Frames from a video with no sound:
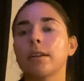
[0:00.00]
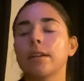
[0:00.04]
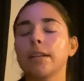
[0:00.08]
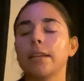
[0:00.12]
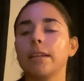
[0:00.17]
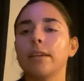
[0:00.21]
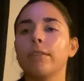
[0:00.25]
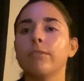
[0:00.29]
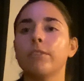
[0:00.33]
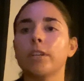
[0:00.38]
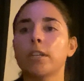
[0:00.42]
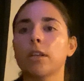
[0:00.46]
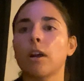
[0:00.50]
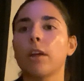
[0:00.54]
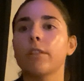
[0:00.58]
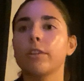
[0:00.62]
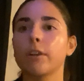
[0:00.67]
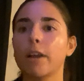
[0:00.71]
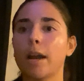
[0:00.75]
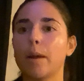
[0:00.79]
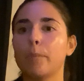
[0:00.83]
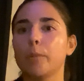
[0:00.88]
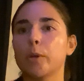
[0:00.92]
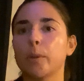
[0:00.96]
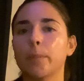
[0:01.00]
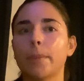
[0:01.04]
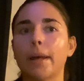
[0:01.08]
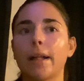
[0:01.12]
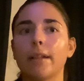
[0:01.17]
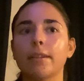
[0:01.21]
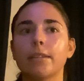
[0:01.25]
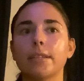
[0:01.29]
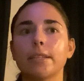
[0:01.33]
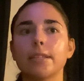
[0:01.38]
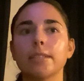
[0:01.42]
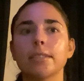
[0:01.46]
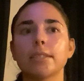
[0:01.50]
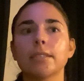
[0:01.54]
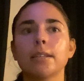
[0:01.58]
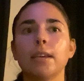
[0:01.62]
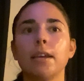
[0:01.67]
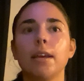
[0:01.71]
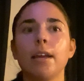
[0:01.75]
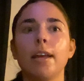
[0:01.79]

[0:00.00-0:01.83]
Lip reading: even other abnormalities